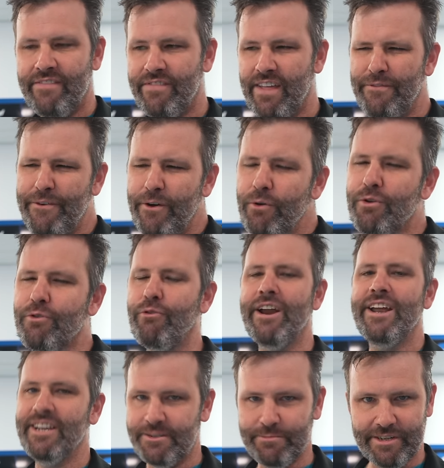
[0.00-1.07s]
They feel
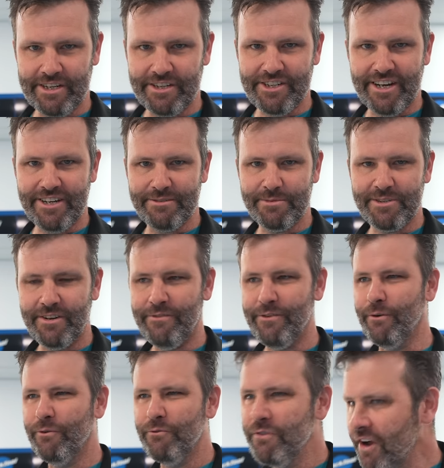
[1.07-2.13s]
great when you change them, so you
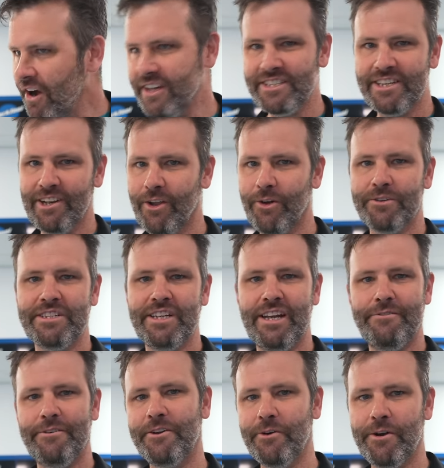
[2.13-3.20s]
feel nice and locked in
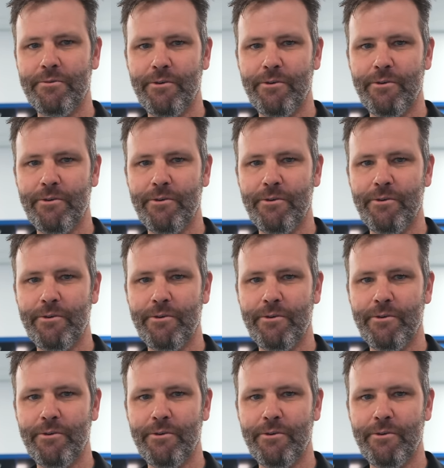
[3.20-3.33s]
if you got it